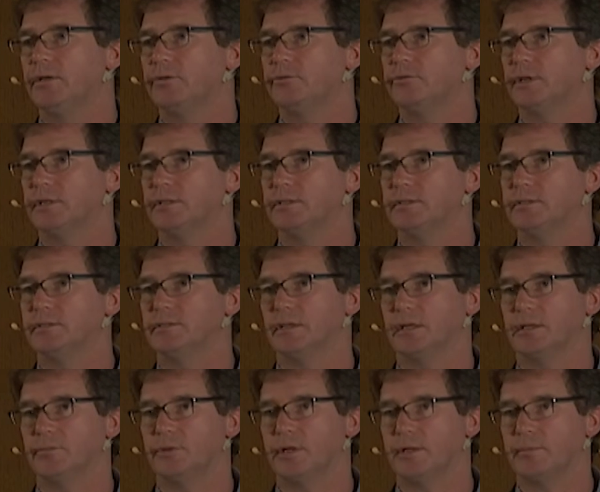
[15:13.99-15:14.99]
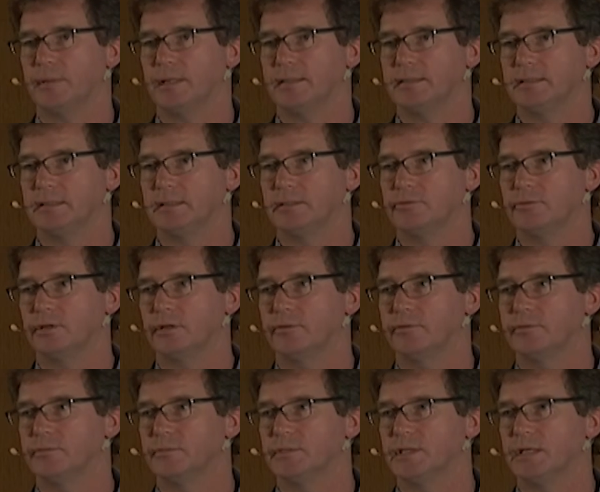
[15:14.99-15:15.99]
trying to design pragmatic
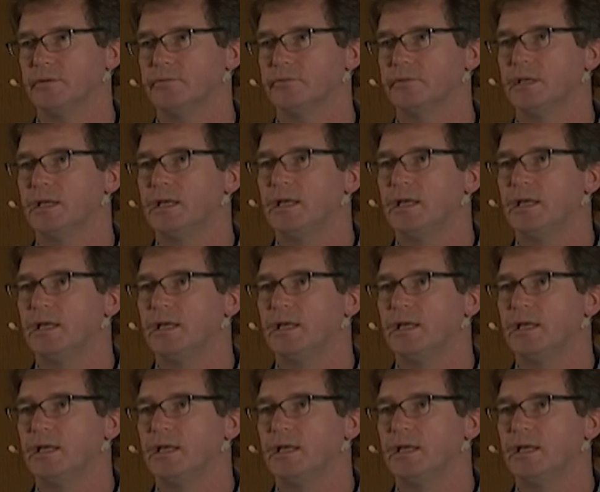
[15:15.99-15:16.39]
trials themselves.